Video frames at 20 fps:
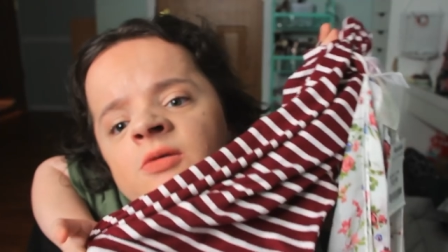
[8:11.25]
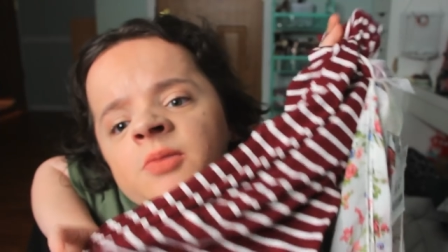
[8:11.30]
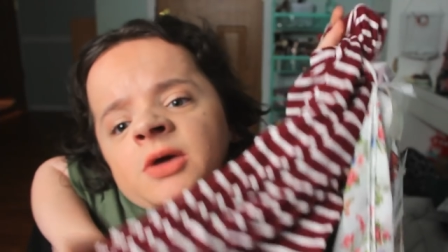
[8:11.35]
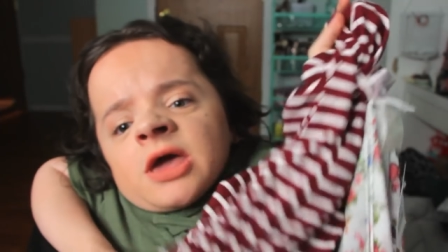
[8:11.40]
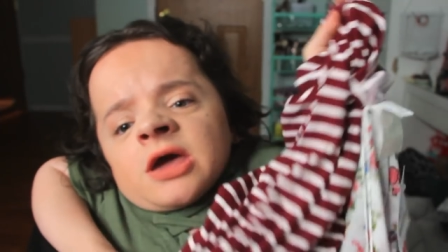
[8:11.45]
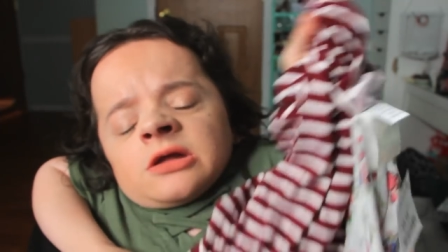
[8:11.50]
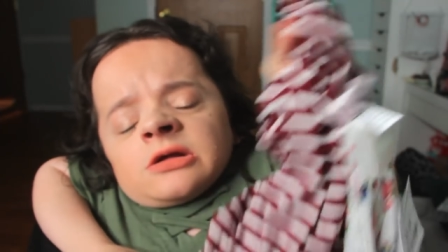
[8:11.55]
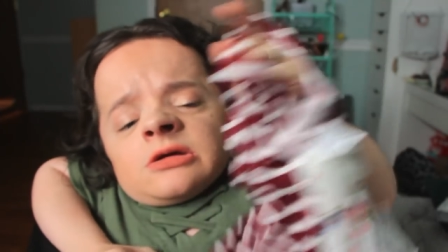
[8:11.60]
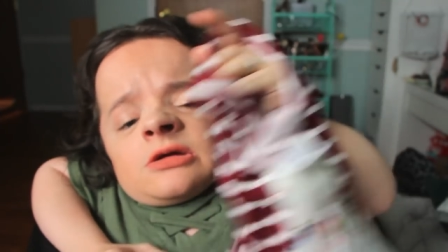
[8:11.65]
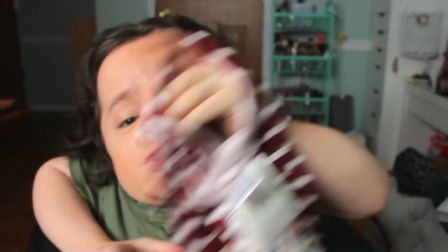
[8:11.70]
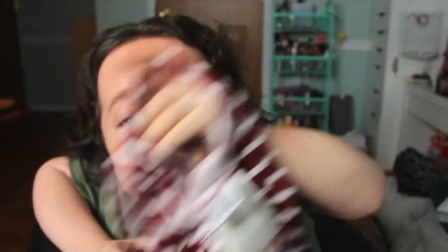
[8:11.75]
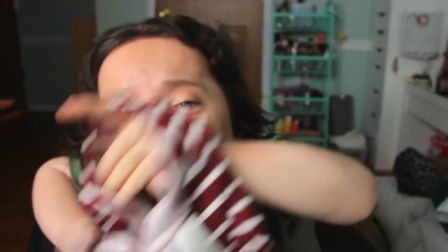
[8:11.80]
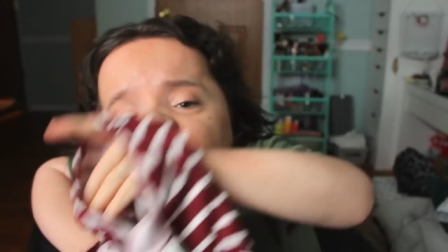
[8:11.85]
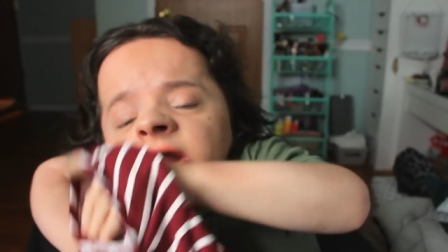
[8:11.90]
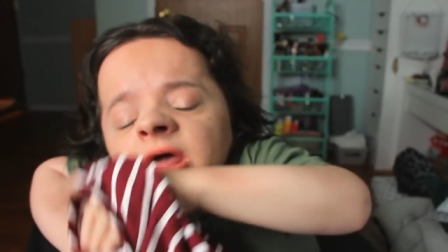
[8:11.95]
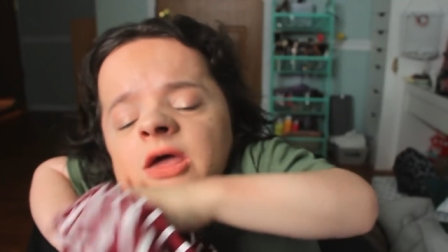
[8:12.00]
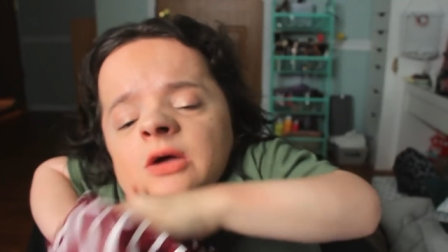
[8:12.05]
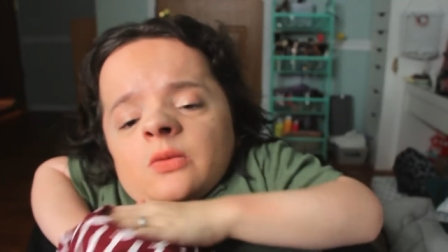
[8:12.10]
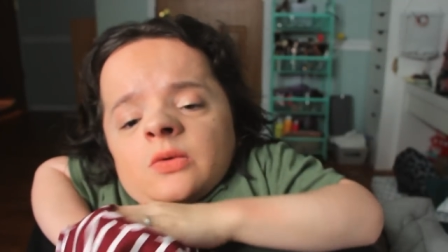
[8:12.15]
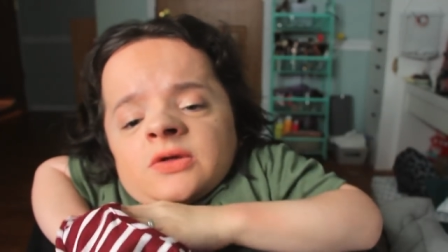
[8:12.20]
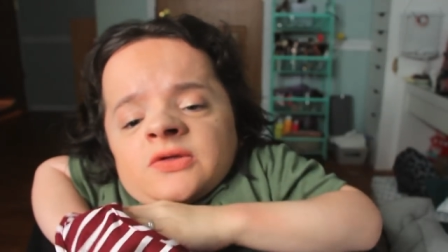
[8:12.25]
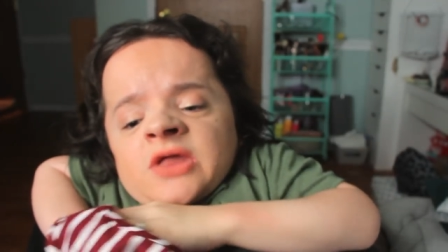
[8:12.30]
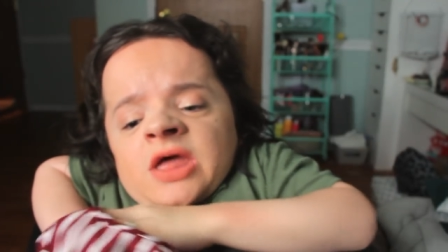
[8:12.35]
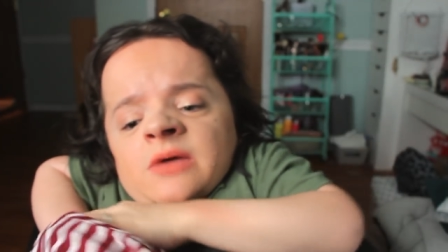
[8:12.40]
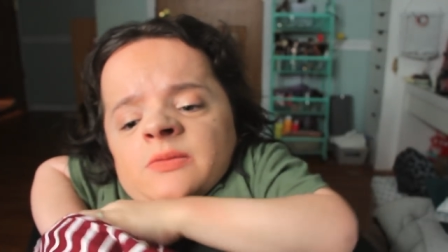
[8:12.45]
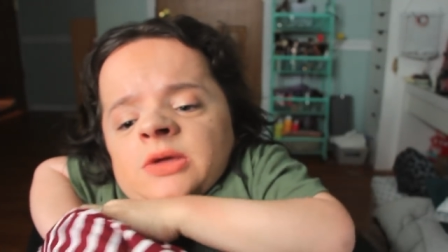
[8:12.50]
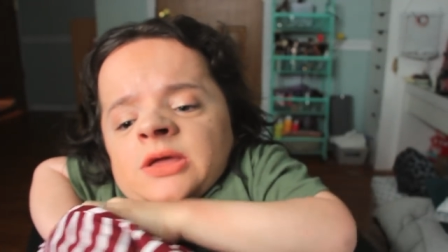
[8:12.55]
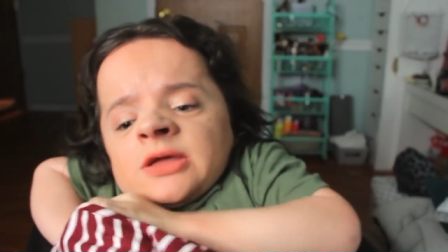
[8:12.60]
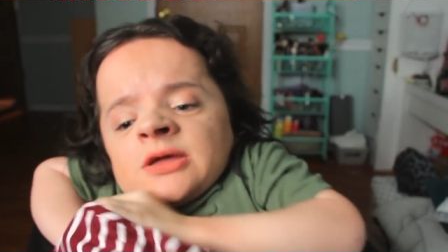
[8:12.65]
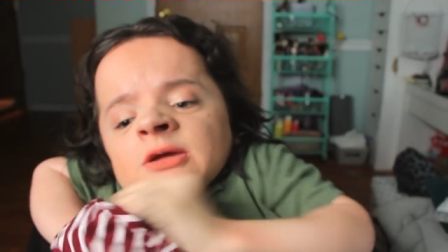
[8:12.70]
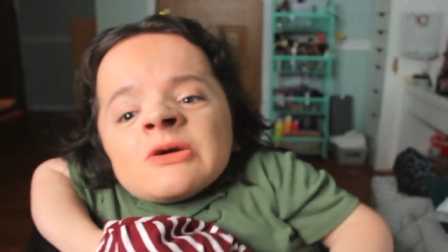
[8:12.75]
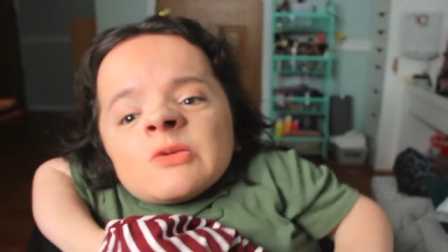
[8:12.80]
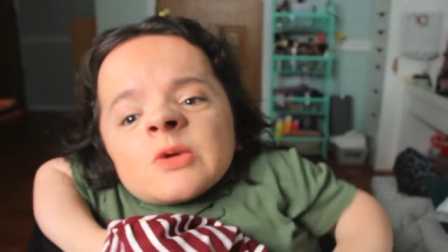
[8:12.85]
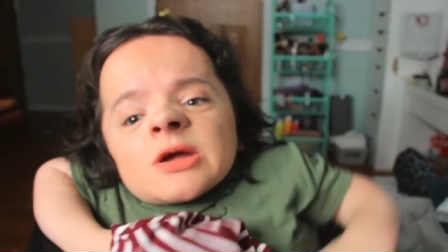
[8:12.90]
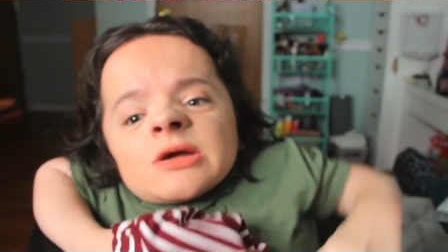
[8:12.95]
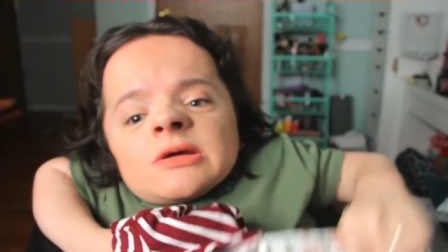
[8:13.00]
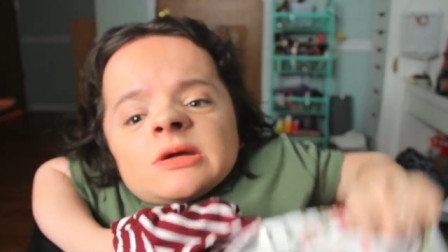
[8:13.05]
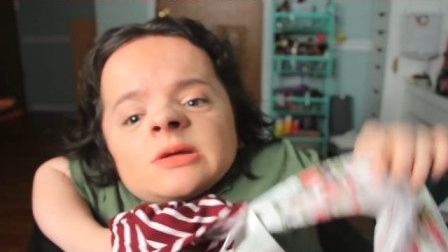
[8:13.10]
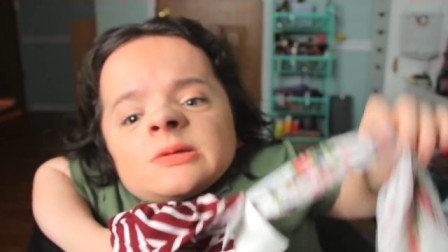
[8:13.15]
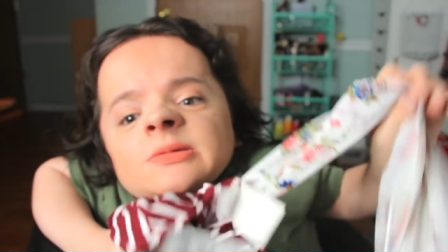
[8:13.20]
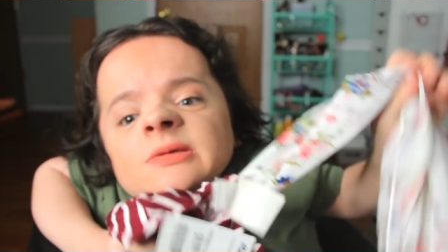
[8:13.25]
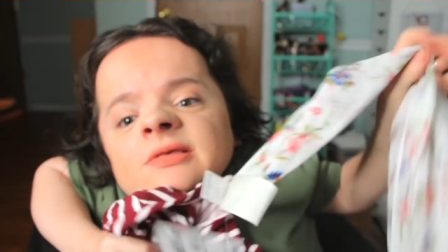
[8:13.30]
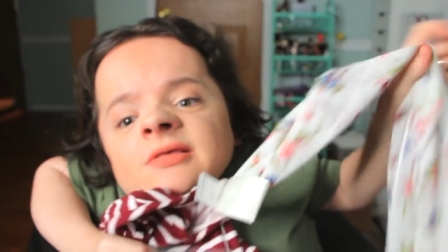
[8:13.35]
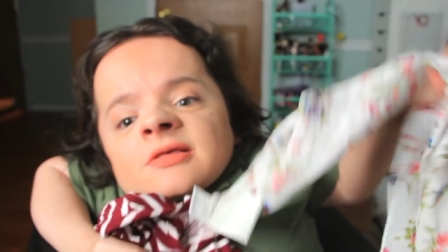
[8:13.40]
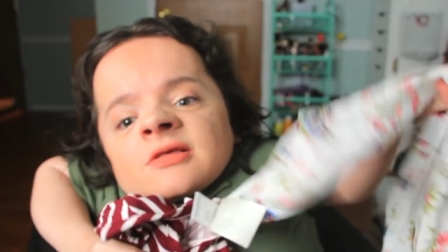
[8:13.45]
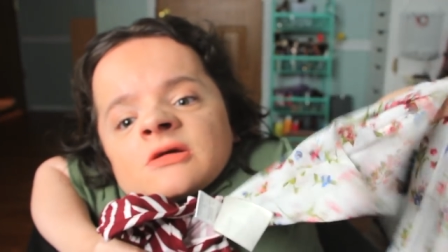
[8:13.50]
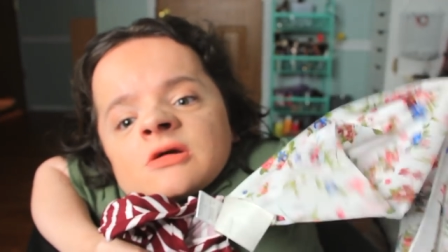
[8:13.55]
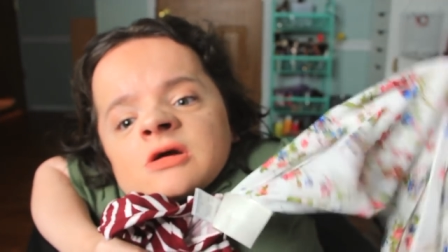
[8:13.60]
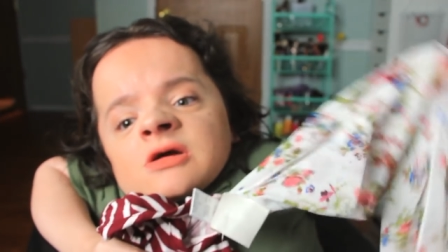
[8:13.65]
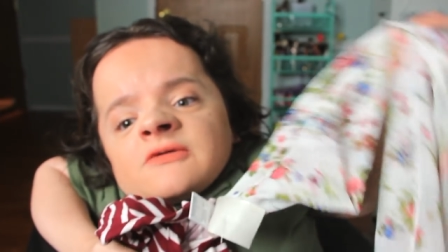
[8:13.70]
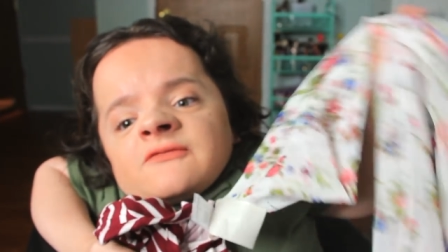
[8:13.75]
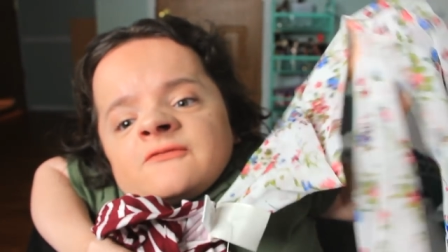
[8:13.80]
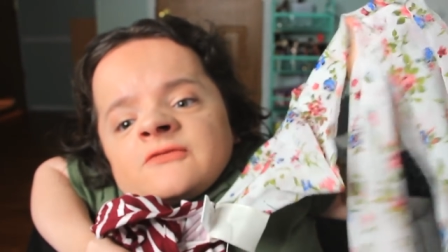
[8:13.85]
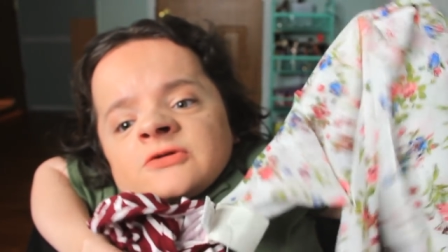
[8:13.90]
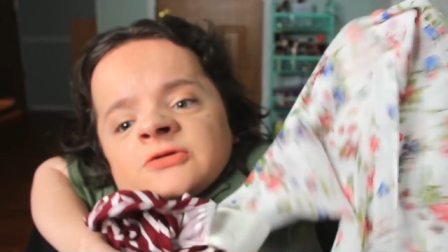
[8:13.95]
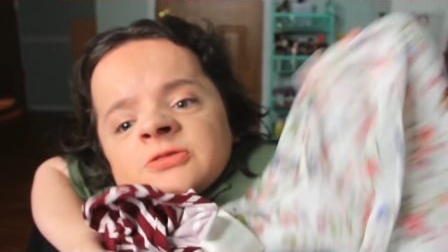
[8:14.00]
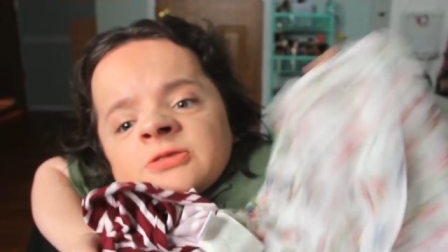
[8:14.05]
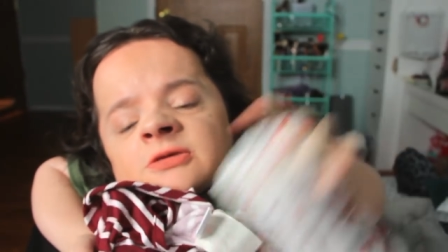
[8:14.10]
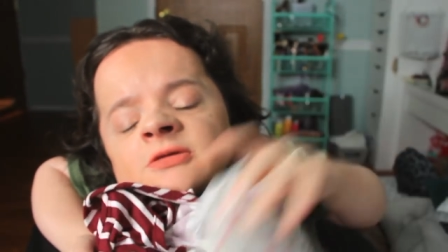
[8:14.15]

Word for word: patterns, but I will not be wearing the scarf with